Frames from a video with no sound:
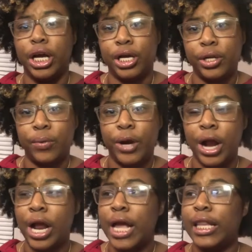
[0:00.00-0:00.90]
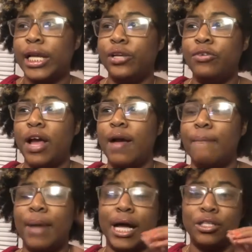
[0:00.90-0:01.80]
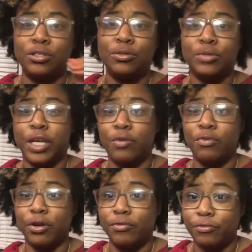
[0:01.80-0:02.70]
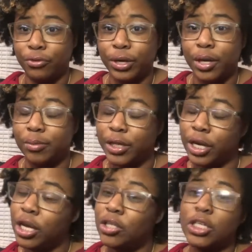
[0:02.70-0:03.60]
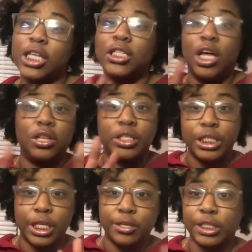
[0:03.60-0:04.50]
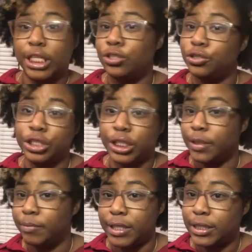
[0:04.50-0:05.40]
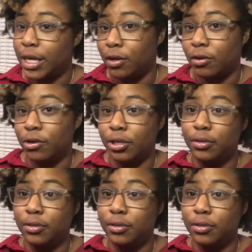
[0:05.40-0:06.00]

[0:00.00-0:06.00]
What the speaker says: underwear, they do have buy two, get one free up there. So that's other sales that you shouldn't miss out on.